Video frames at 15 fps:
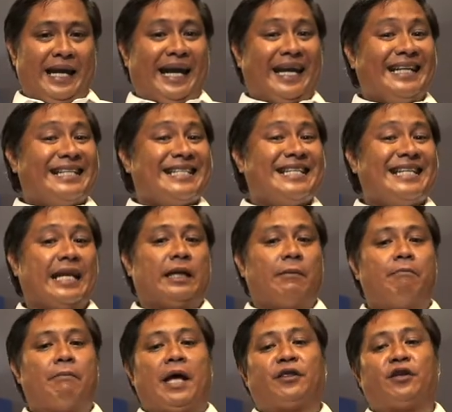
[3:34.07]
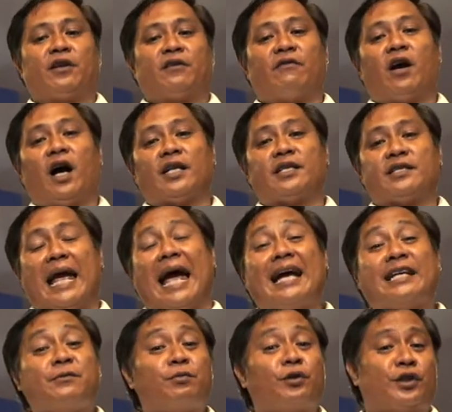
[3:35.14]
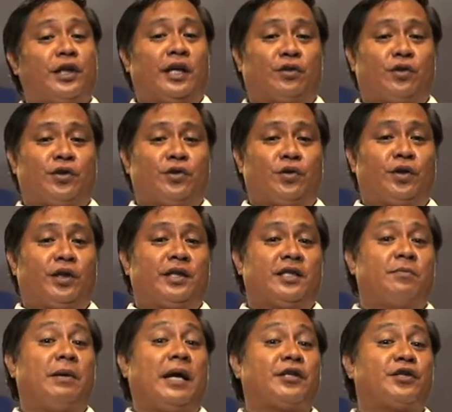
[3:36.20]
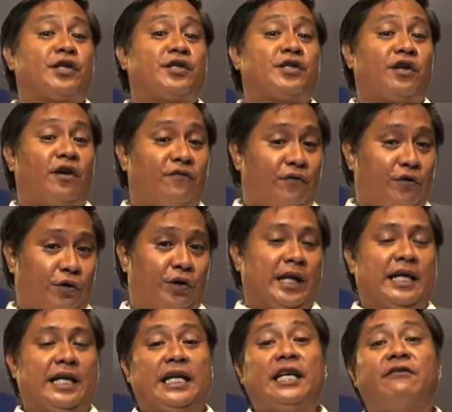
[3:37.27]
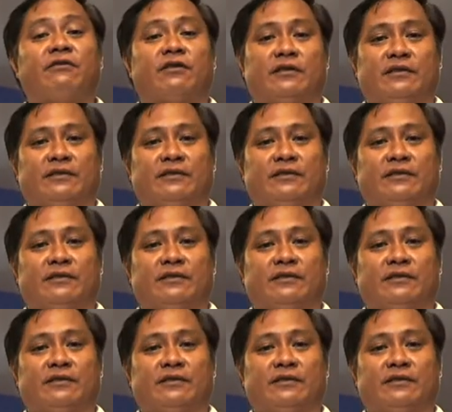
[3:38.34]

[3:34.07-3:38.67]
and its native pantheon of gods as protectors or dispensers of good and evil.